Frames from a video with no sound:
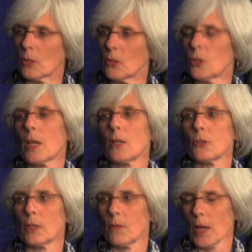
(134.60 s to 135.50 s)

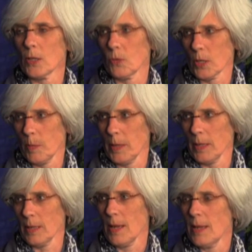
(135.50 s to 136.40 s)
Education Advisory
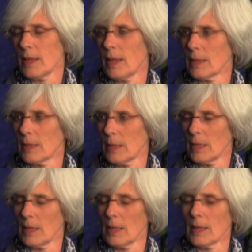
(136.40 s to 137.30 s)
Committee that
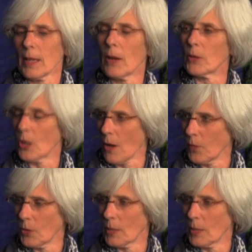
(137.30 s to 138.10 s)
the uh, county offers.